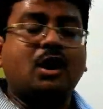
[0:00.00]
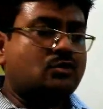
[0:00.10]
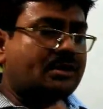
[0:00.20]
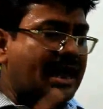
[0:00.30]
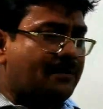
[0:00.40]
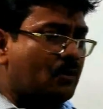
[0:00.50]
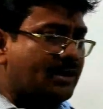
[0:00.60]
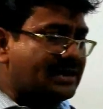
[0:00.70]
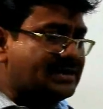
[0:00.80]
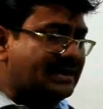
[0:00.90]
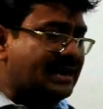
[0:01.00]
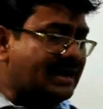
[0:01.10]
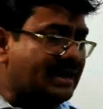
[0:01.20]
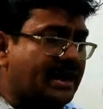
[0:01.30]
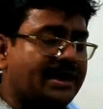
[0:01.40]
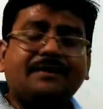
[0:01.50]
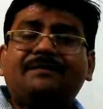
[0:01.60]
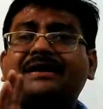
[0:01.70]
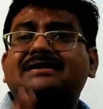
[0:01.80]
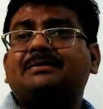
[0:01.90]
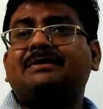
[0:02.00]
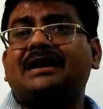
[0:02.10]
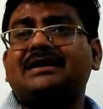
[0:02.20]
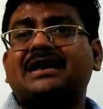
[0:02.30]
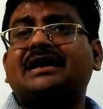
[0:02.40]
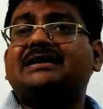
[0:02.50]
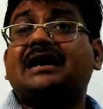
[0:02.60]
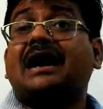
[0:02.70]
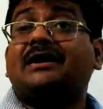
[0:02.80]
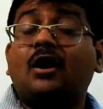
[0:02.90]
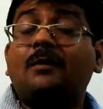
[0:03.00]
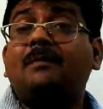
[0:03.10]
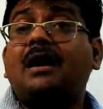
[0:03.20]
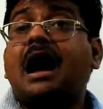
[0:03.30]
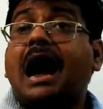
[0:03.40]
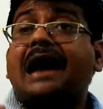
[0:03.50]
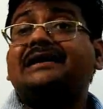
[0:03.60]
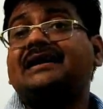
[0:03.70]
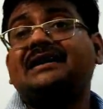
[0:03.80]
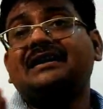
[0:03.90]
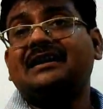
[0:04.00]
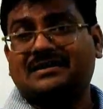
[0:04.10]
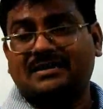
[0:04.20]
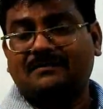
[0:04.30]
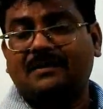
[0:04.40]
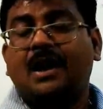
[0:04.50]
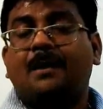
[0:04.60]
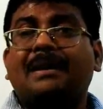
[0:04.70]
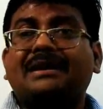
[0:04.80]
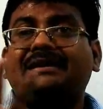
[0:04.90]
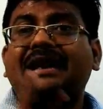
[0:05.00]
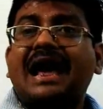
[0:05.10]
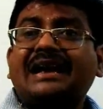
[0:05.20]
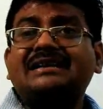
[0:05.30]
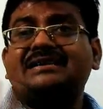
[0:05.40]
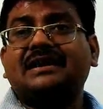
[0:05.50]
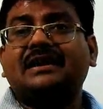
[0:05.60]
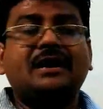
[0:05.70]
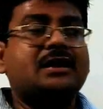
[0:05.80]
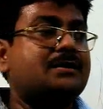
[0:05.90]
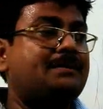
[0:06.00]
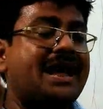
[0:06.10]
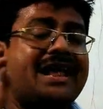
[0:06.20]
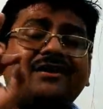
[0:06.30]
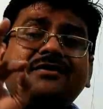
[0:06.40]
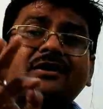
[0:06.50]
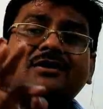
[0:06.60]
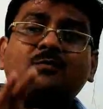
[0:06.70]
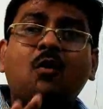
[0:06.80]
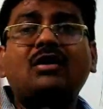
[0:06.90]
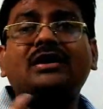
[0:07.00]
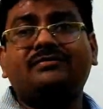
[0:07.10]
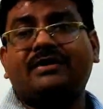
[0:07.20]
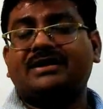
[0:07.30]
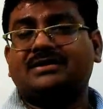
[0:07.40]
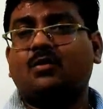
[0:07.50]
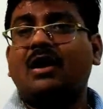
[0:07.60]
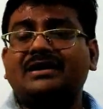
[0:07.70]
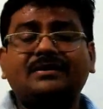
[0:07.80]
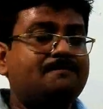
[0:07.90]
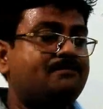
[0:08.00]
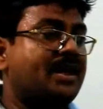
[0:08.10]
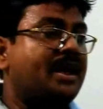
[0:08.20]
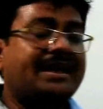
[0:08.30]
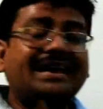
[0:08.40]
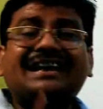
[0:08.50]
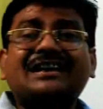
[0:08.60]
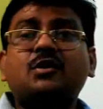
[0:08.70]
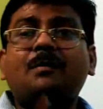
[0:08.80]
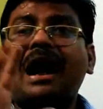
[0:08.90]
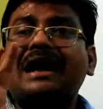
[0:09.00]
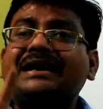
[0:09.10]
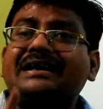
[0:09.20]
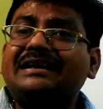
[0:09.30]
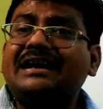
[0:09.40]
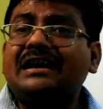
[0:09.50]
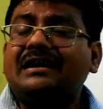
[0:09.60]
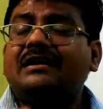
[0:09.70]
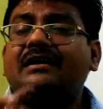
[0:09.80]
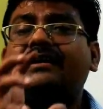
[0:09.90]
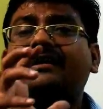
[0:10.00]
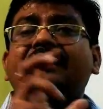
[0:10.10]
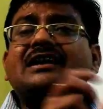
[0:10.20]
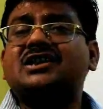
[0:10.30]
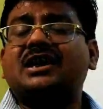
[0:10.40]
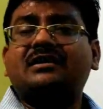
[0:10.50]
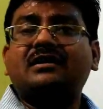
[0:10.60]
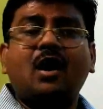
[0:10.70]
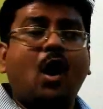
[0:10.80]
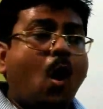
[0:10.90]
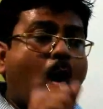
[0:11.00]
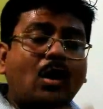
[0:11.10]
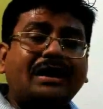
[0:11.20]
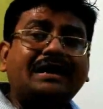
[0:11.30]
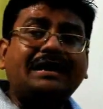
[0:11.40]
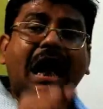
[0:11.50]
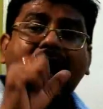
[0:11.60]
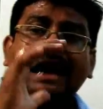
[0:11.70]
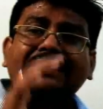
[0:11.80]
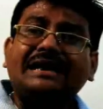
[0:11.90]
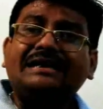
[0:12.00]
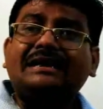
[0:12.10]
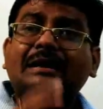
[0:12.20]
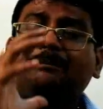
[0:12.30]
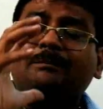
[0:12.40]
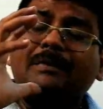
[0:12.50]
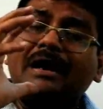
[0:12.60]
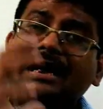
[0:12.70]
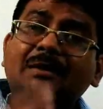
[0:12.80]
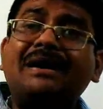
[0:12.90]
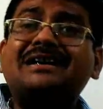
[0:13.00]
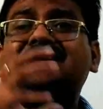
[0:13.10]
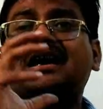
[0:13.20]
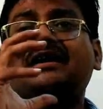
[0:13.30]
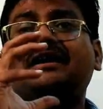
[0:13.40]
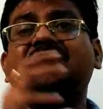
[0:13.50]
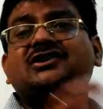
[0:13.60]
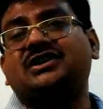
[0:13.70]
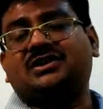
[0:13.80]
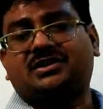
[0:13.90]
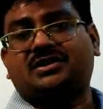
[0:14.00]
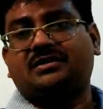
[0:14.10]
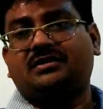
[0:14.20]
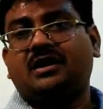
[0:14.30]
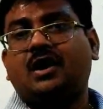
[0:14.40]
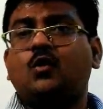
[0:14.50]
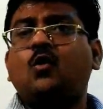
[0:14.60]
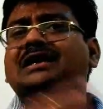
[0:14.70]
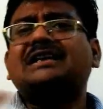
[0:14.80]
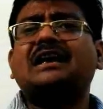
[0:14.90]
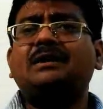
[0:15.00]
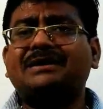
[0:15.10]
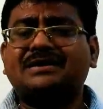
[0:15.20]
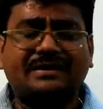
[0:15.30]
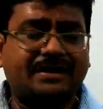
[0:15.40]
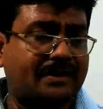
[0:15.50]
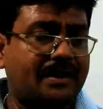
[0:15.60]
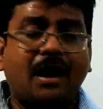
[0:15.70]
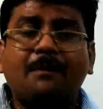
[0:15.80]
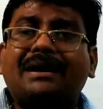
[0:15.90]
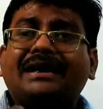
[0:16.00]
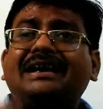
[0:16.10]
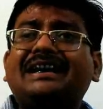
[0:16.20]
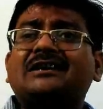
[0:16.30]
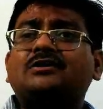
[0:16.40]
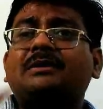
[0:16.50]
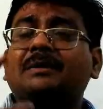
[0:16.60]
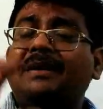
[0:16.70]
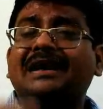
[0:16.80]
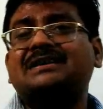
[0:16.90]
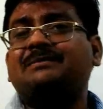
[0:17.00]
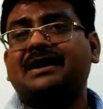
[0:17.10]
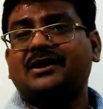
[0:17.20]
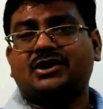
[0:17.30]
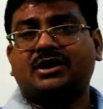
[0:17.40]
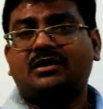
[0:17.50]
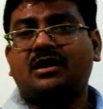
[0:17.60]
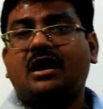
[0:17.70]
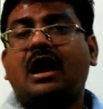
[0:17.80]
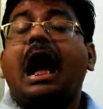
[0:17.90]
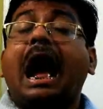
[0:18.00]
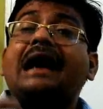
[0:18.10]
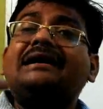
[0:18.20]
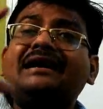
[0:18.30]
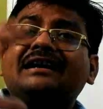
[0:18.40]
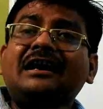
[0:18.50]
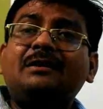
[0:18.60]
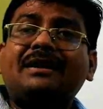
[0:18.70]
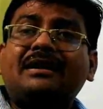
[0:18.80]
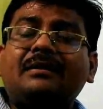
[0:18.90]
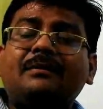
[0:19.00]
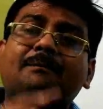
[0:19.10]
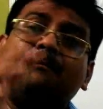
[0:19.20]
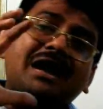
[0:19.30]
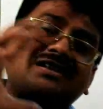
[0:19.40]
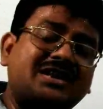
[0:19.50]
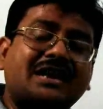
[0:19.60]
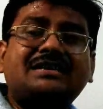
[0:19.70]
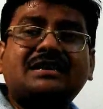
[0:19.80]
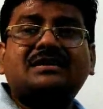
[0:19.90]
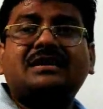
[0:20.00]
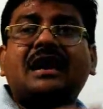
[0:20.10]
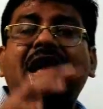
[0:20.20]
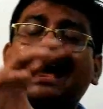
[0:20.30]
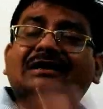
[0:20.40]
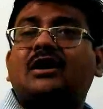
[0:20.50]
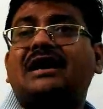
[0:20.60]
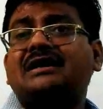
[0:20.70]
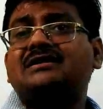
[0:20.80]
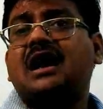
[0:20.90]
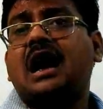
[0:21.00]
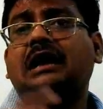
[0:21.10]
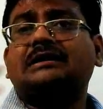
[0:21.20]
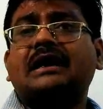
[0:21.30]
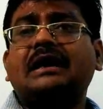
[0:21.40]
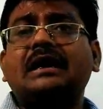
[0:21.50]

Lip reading: So therefore we can say that reflexive relation is a kind of identity relation. But there is a very small difference. What? In case of identity relation, only identity elements are exist. No other elements are there. But in case of reflexive relation, identity element must exist as well as other